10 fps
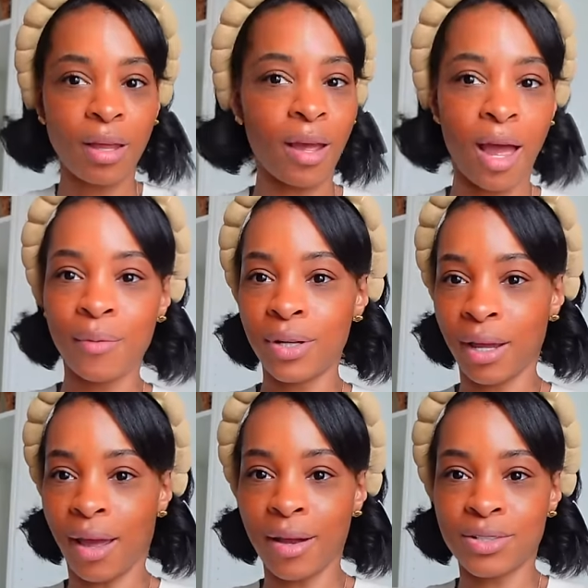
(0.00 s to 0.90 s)
Like I would
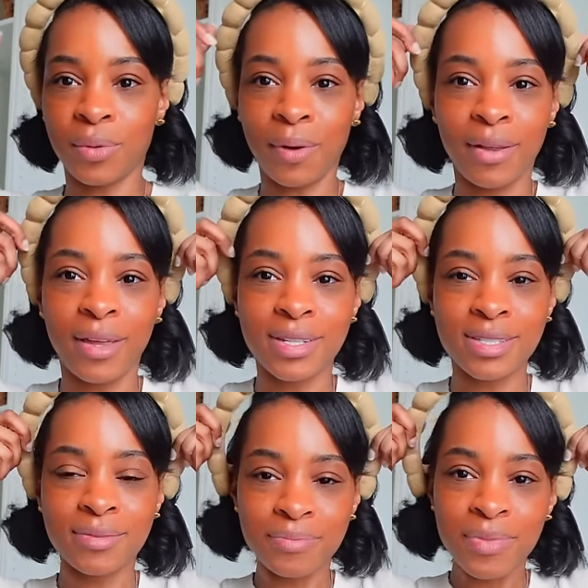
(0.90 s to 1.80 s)
like actually wear
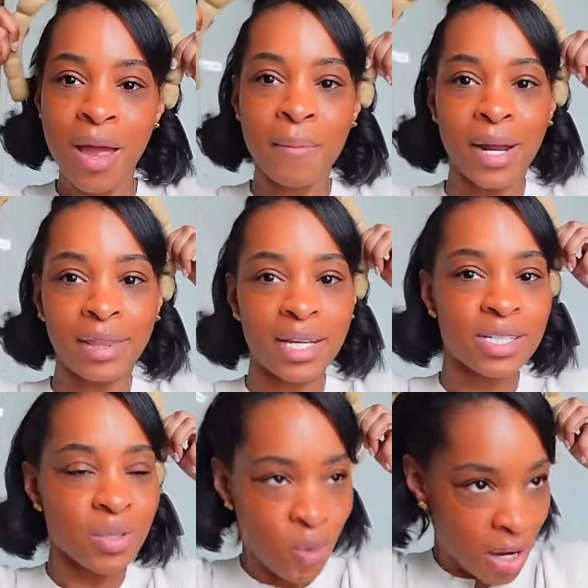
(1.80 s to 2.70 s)
this, but I think
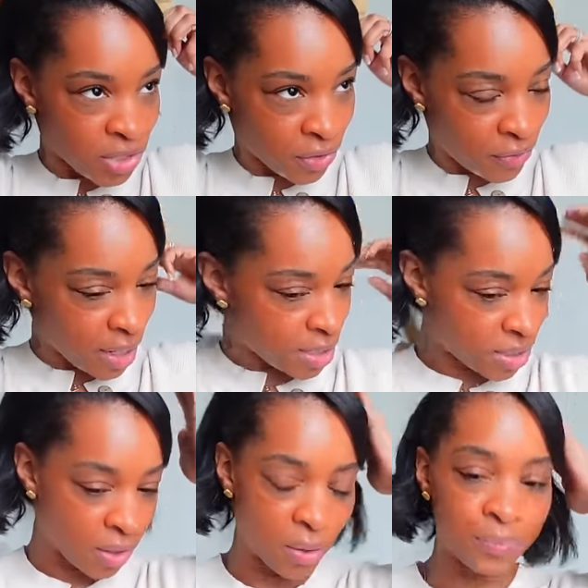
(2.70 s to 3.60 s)
it's to wash your face.
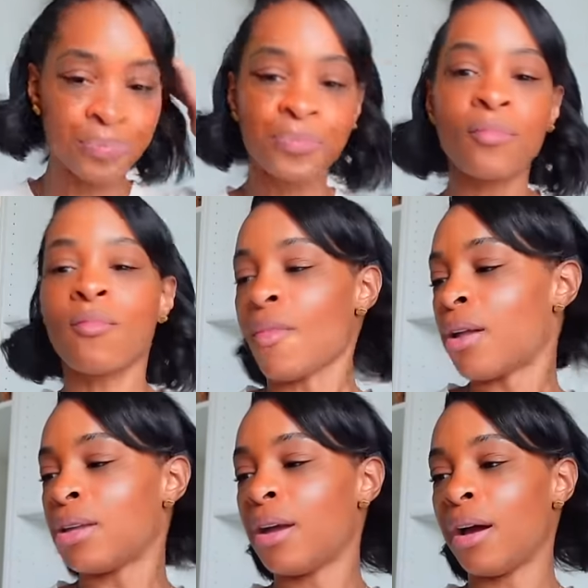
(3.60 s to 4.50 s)
So
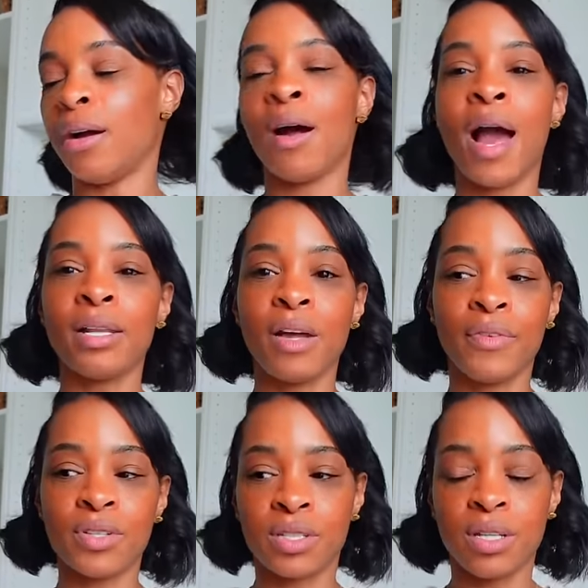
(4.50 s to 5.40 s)
yeah, I love
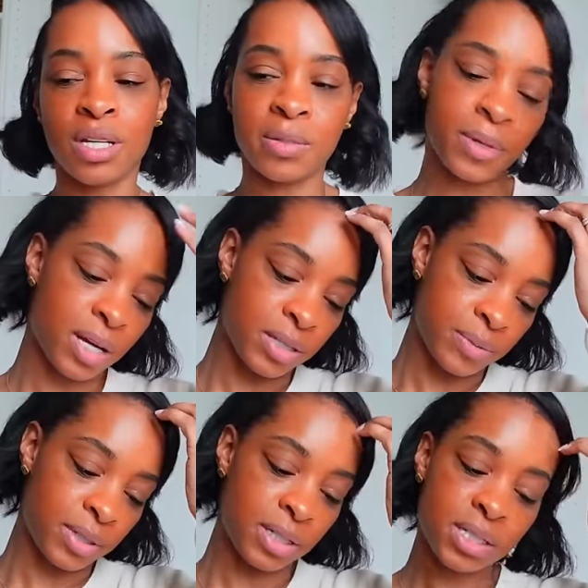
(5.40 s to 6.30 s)
using these because
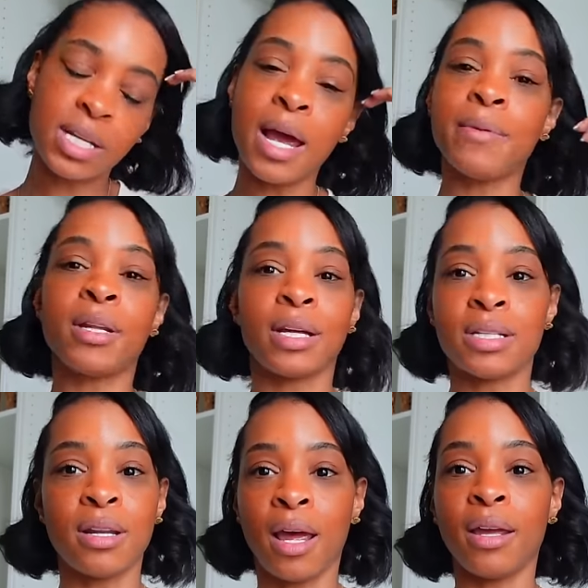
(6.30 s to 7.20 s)
when it's time to like
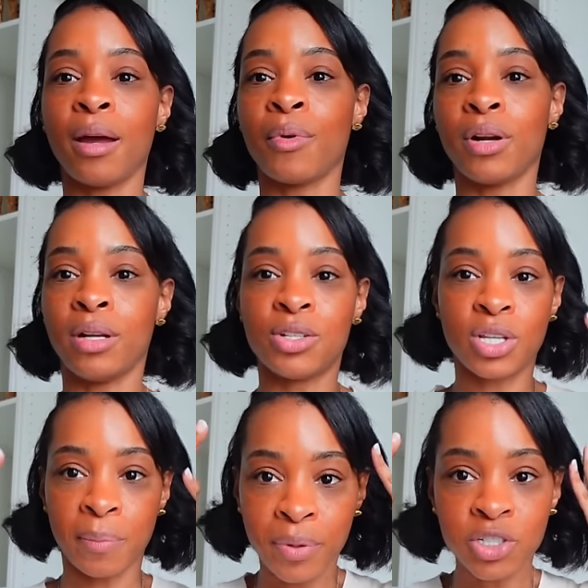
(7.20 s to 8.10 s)
tonight, I'm gonna just
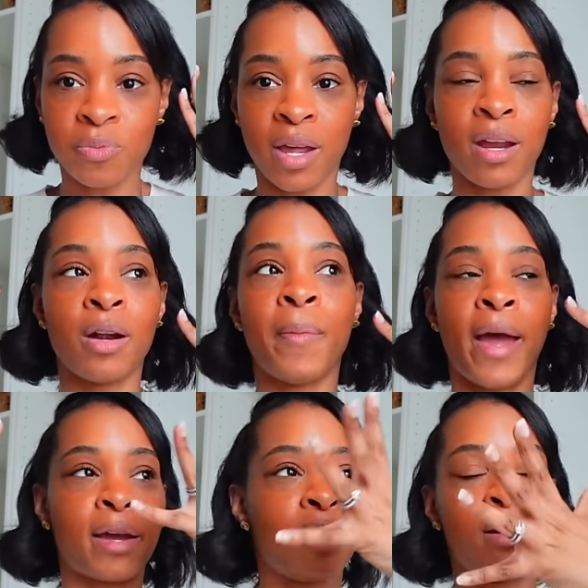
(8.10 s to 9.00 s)
like push my hair
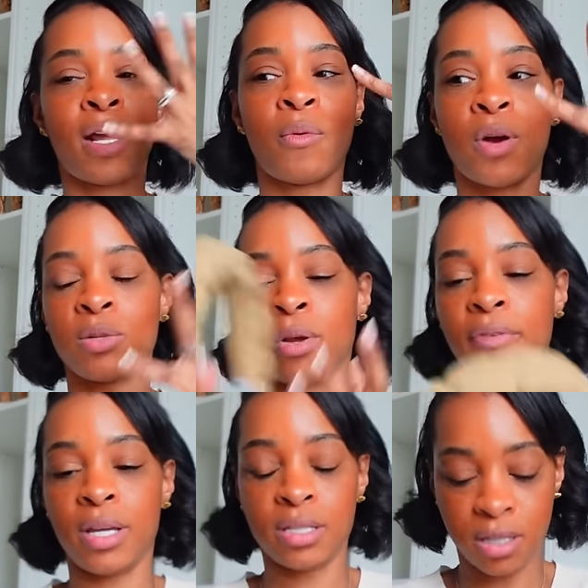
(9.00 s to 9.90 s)
back and like wash my
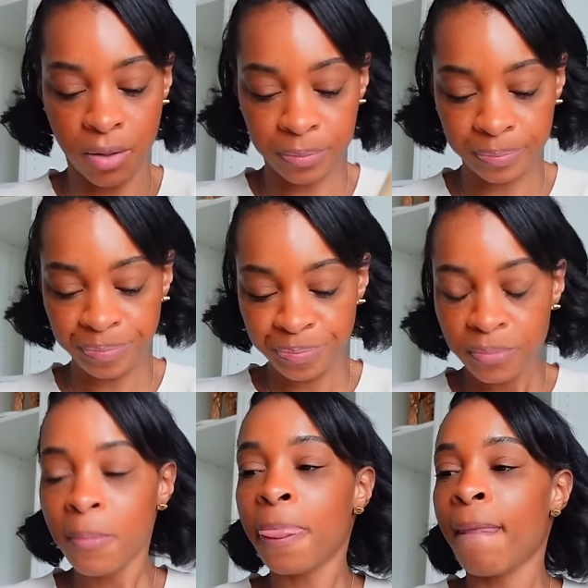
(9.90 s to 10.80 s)
face. So
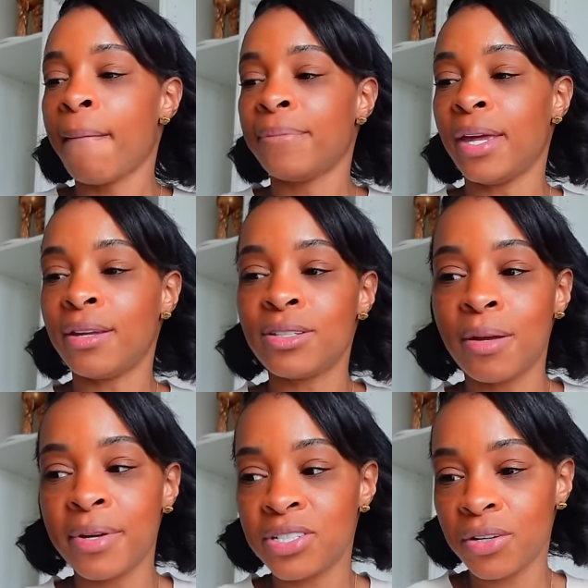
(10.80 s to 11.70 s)
thank you so
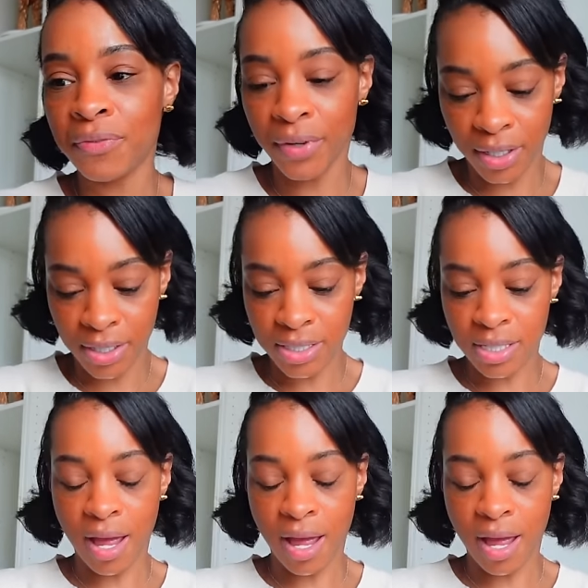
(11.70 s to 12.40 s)
much to Verse.